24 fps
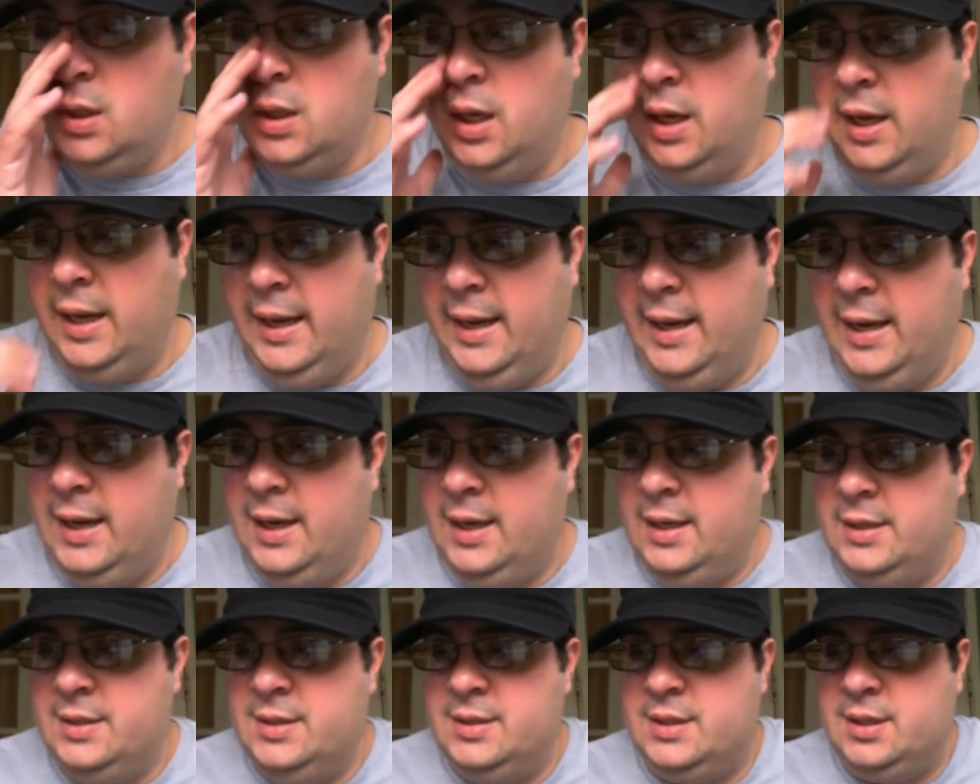
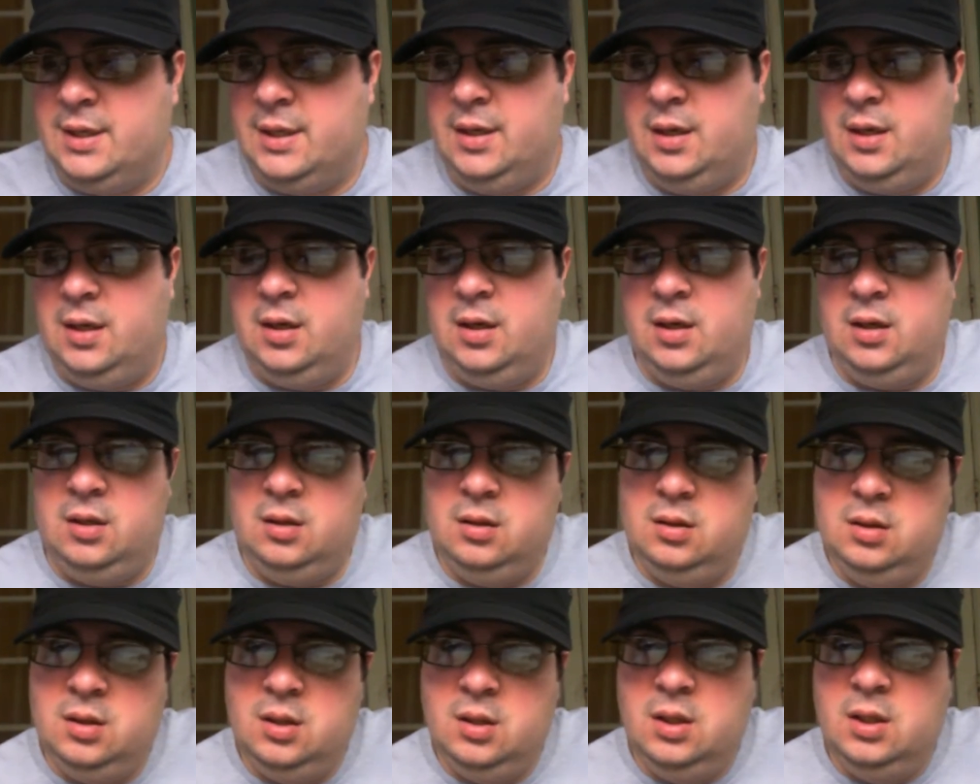and
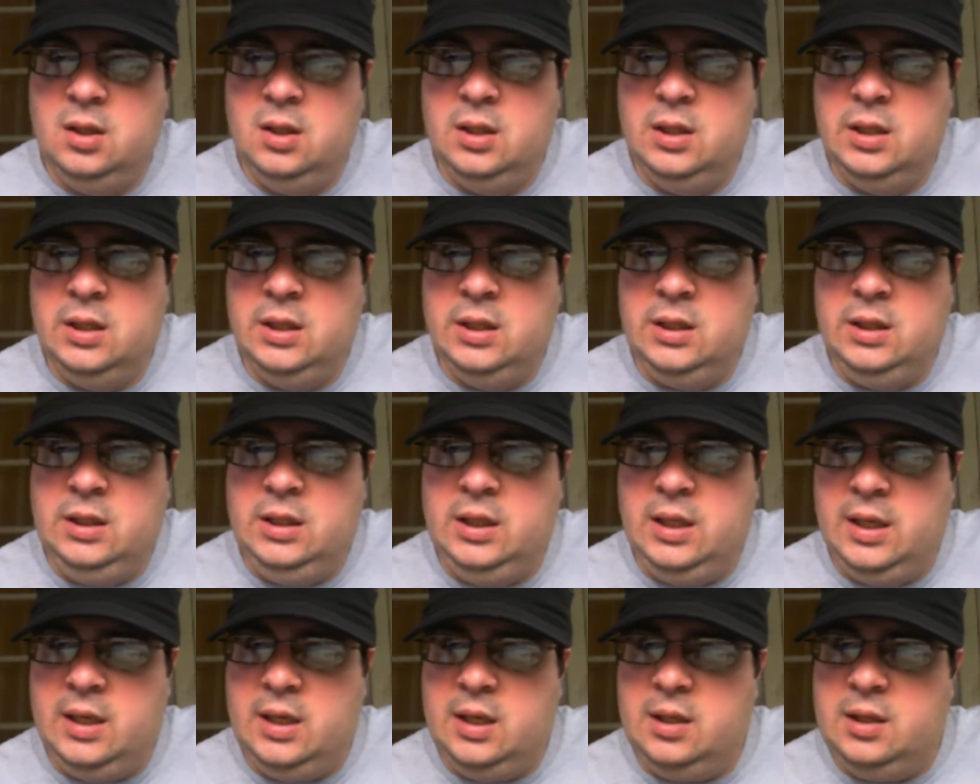
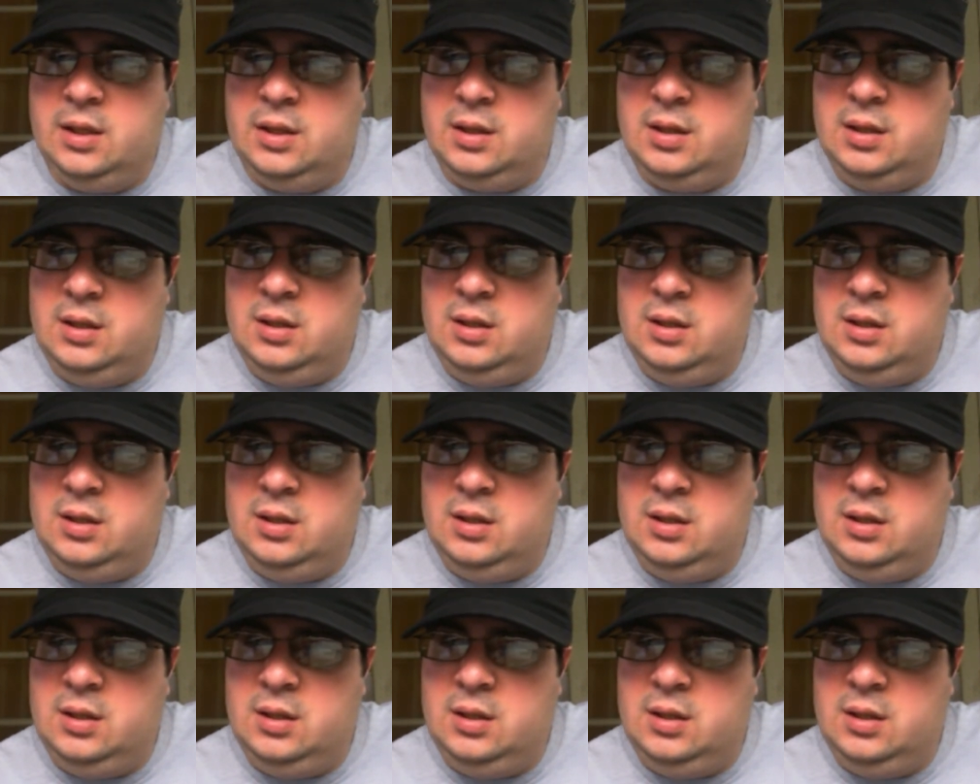yeah,